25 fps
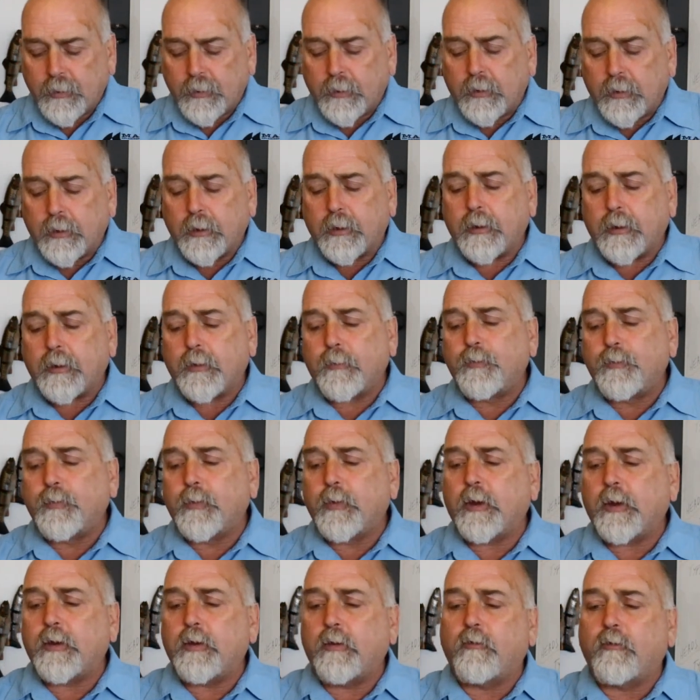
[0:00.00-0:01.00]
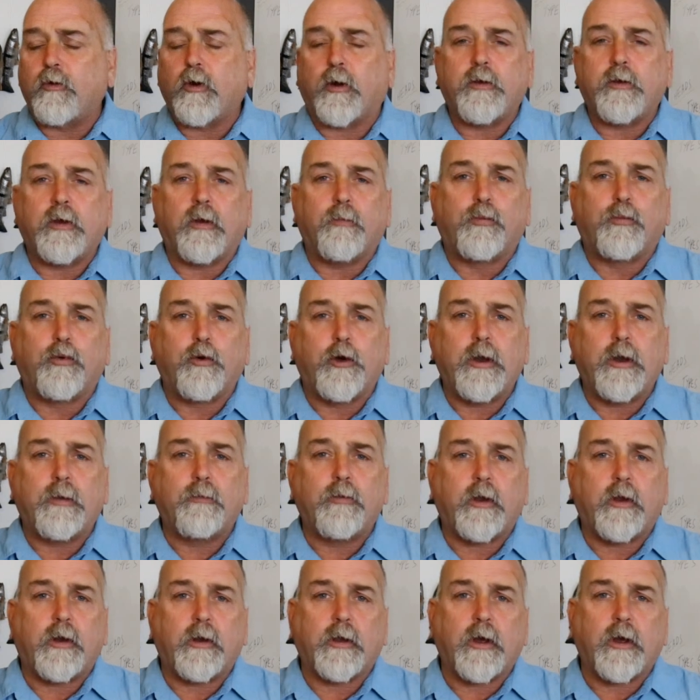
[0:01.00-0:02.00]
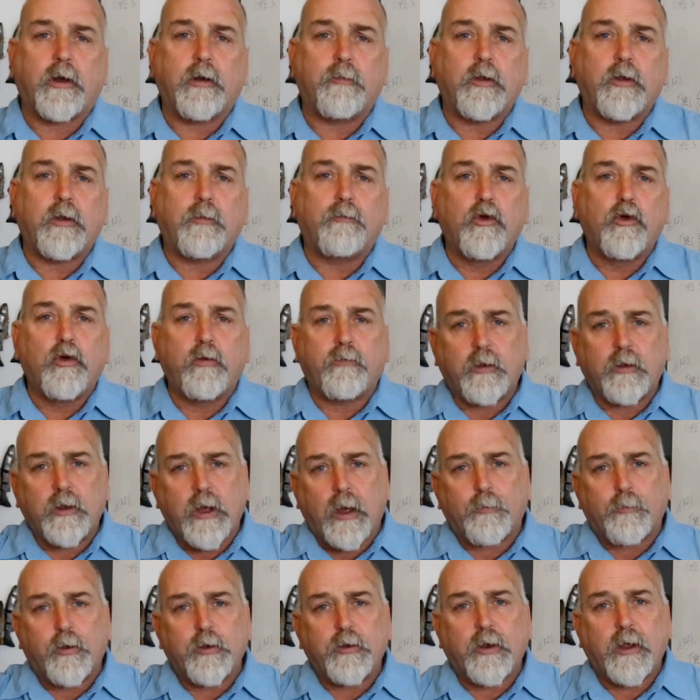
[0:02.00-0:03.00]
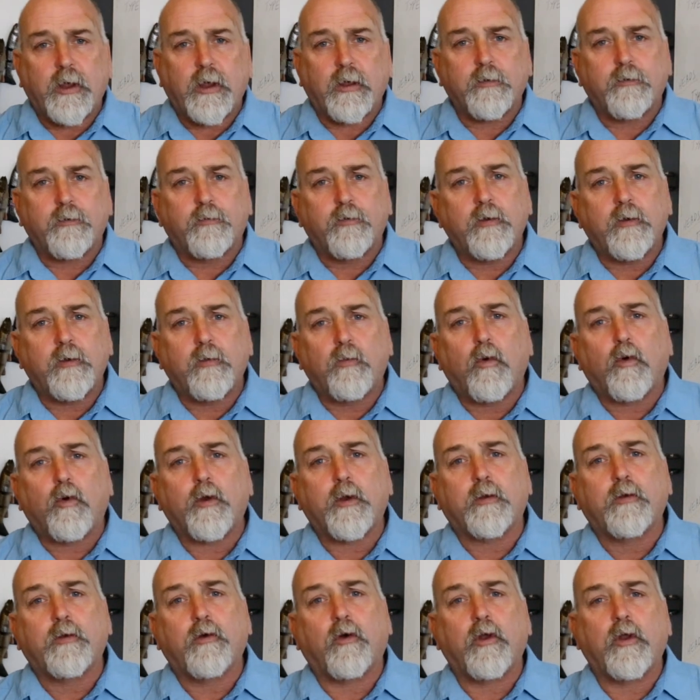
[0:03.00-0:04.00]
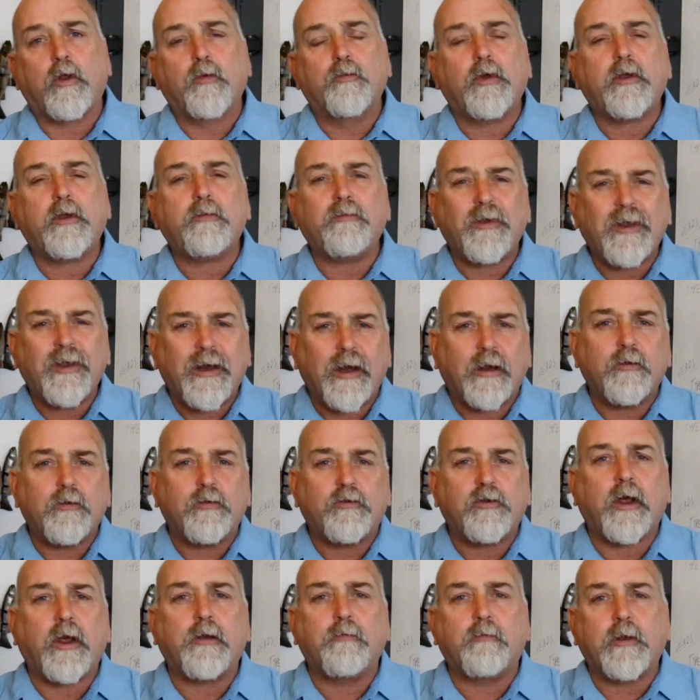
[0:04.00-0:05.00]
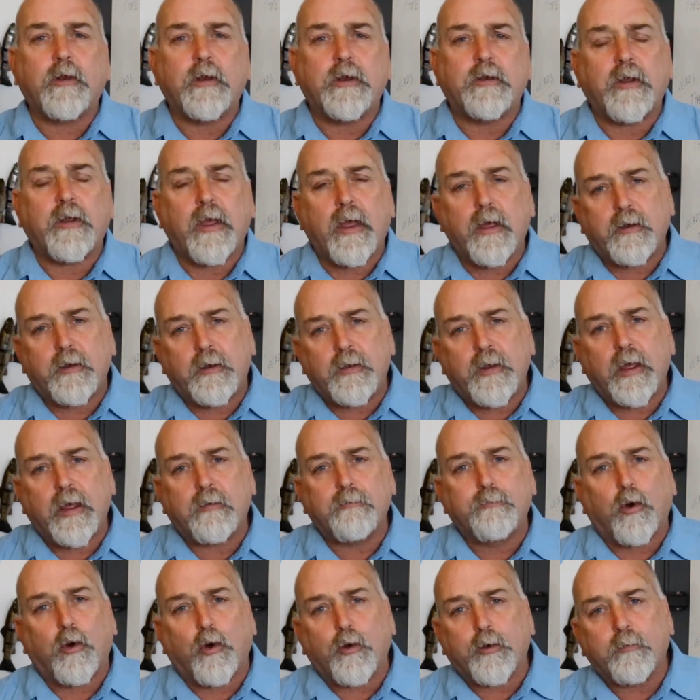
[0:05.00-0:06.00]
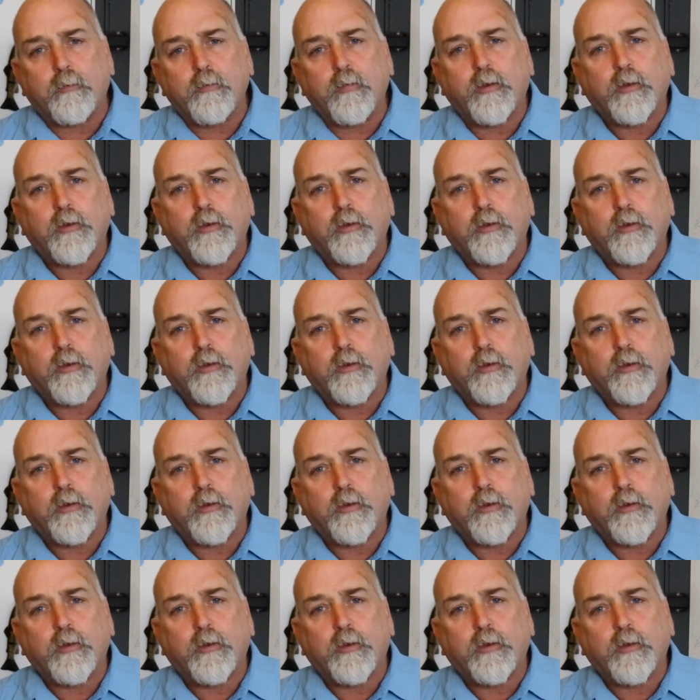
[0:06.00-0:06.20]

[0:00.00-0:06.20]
Then you've got your brim that are going to be moving up and down through the water column, but generally down in that bottom